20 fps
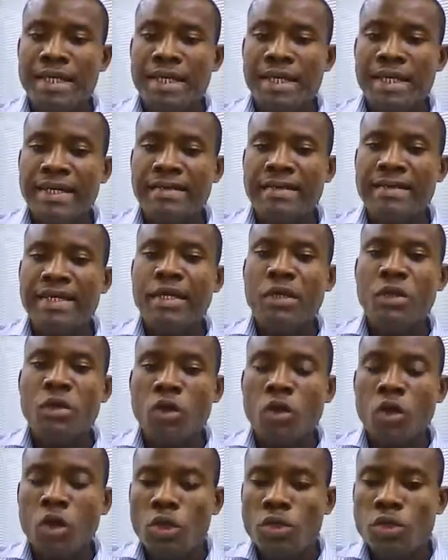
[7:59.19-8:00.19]
and then you
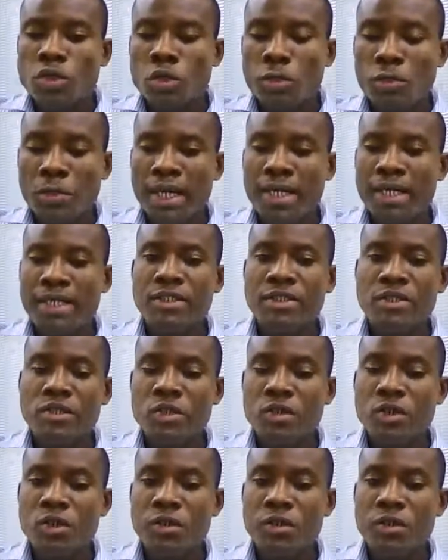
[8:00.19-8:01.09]
customize to your